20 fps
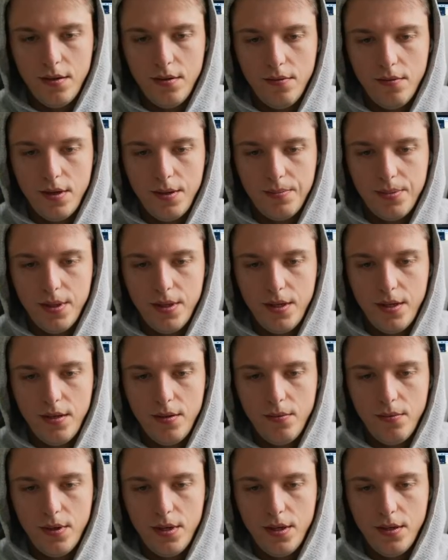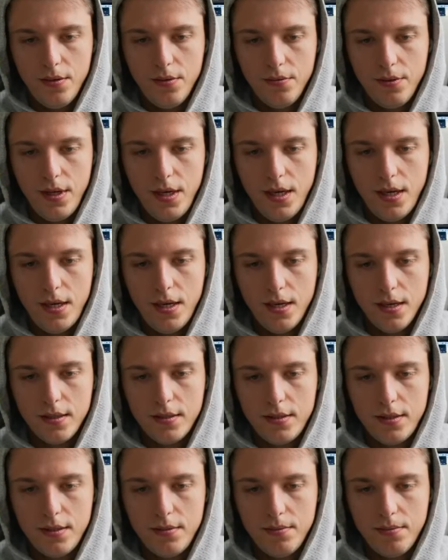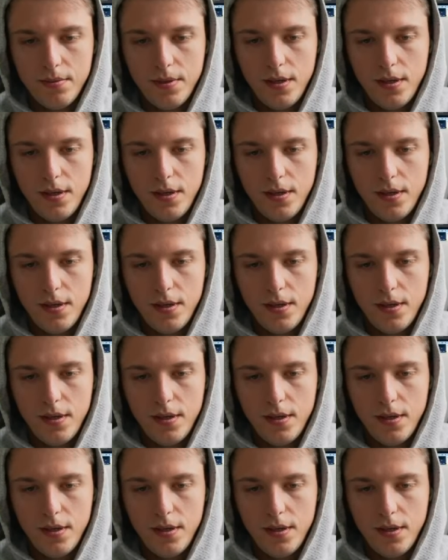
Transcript: Replit with React,